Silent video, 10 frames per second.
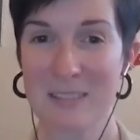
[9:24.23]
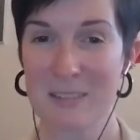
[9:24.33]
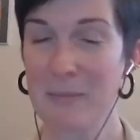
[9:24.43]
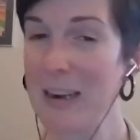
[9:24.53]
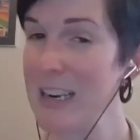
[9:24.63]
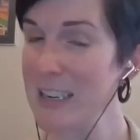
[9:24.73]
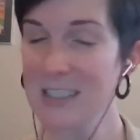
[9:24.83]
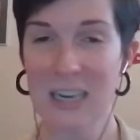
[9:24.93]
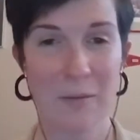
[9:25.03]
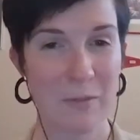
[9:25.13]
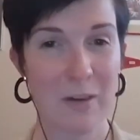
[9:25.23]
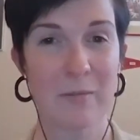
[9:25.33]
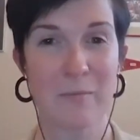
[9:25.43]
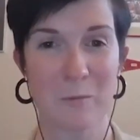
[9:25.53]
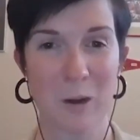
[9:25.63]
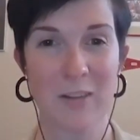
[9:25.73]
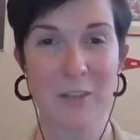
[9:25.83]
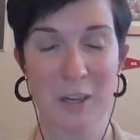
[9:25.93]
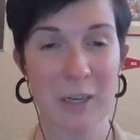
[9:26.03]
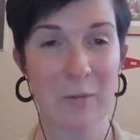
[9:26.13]
my next stop from Wild
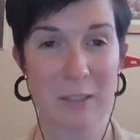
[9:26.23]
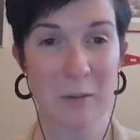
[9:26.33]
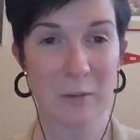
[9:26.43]
Turkey was old